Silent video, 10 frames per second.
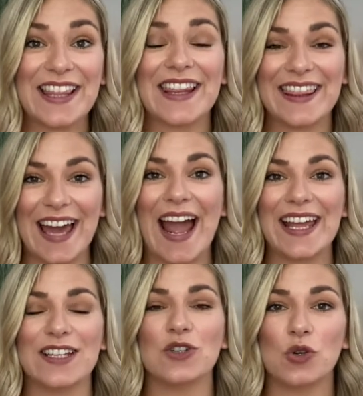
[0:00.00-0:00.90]
that that
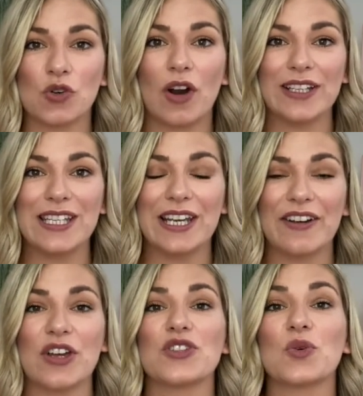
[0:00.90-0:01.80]
is your
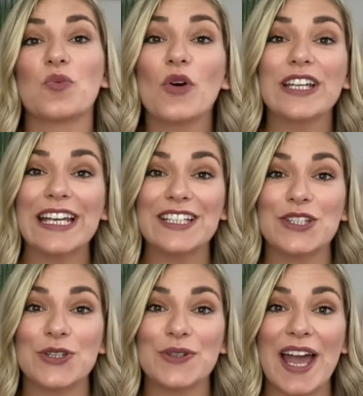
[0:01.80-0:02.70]
criteria. So what you need to
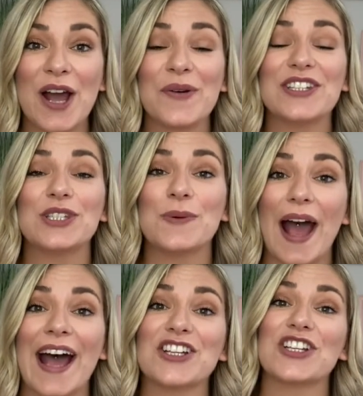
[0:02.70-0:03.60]
do now is to
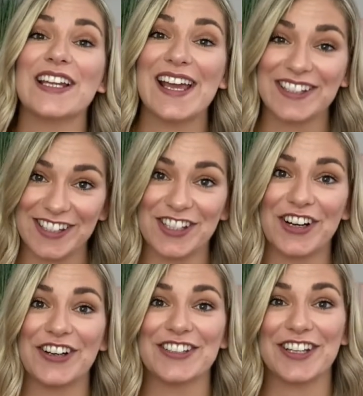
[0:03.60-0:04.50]
actually
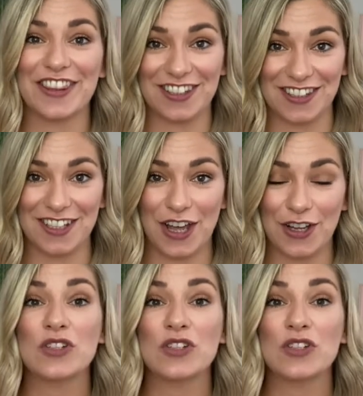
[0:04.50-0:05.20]
start the search.